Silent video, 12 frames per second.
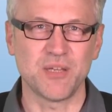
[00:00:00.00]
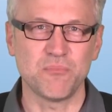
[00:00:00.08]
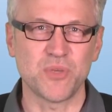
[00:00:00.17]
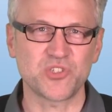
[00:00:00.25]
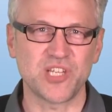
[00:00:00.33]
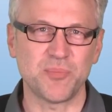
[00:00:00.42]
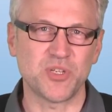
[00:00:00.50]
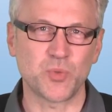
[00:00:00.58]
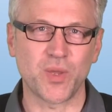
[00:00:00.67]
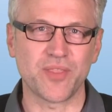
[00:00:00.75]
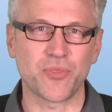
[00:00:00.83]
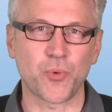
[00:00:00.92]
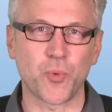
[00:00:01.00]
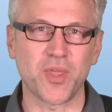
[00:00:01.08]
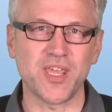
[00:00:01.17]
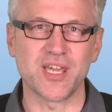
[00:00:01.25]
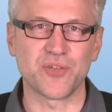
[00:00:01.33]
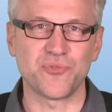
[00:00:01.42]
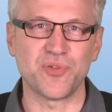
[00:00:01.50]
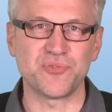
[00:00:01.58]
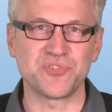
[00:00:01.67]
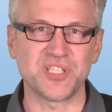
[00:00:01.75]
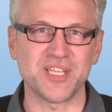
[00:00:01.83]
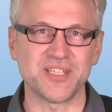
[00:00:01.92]
mostly between 3 and
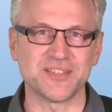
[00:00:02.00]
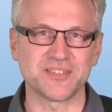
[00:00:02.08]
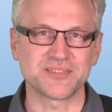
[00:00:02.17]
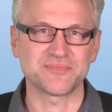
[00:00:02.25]
15.